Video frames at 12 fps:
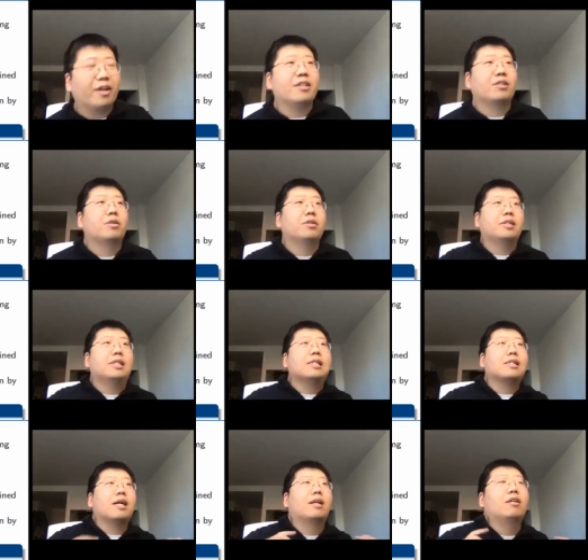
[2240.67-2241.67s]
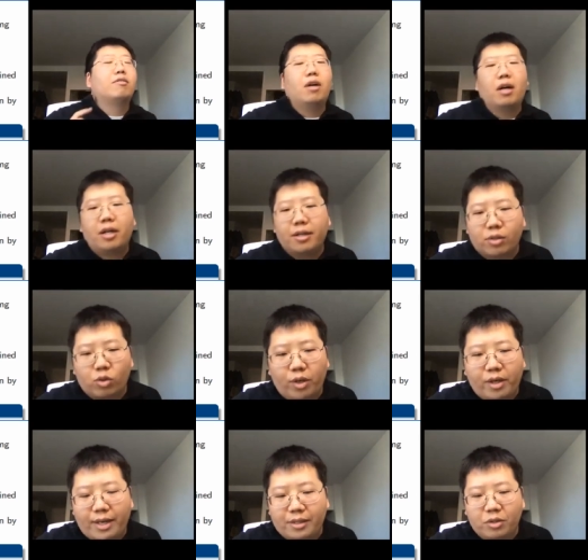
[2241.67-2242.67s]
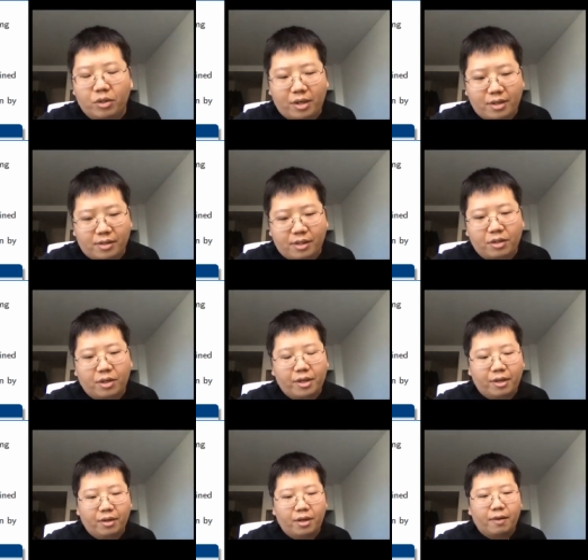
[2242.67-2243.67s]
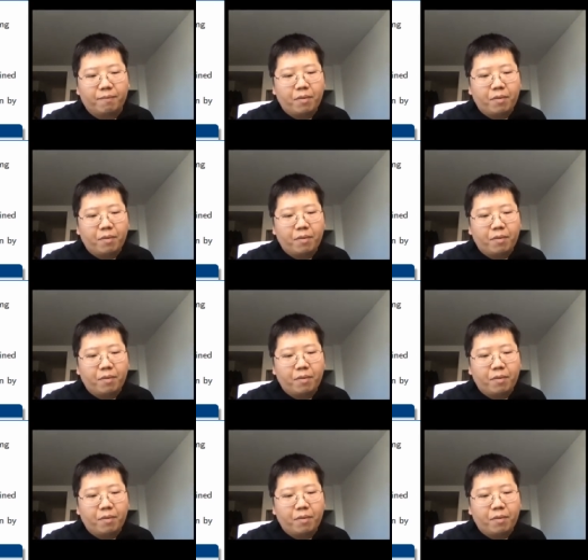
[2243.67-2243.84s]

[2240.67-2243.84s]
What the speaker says: So this kind of constraint is not considered in the